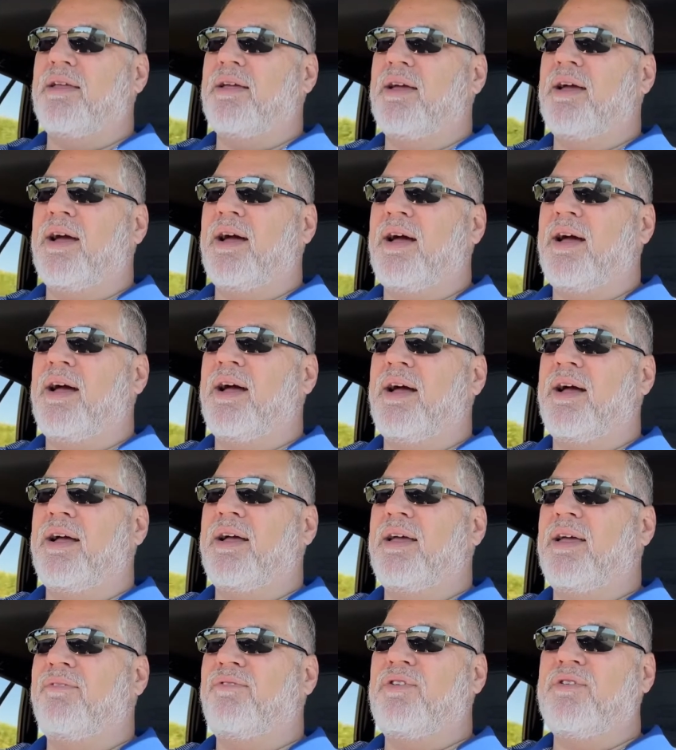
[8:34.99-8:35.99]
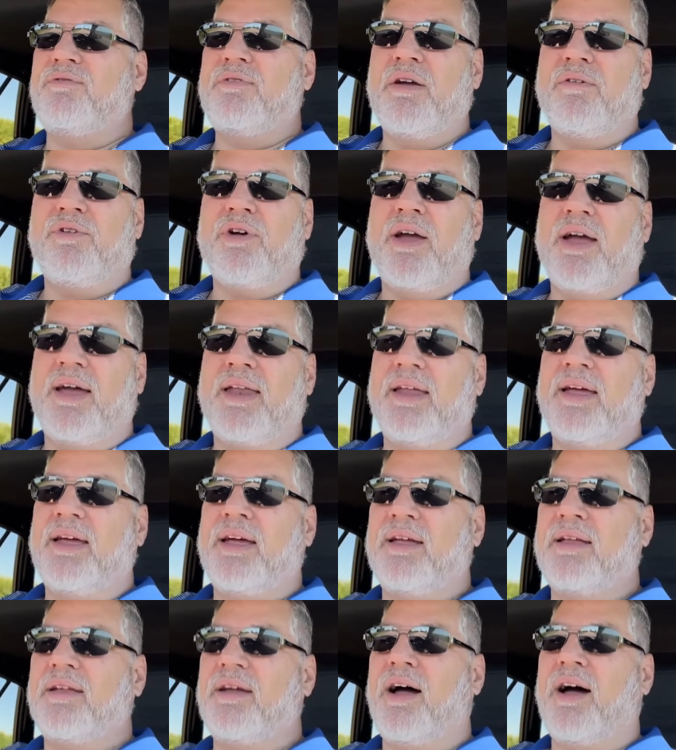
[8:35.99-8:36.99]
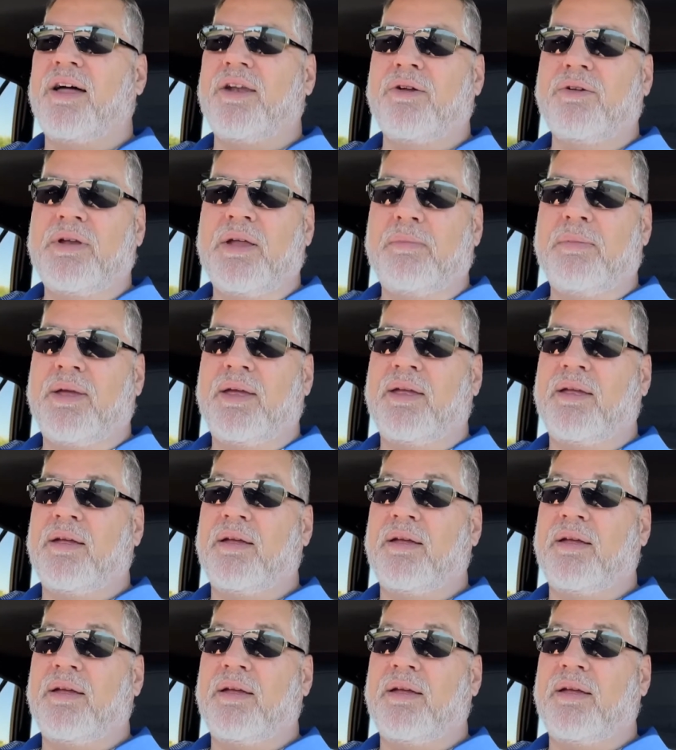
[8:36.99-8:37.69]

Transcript: Uh, if you've never had an auto dimming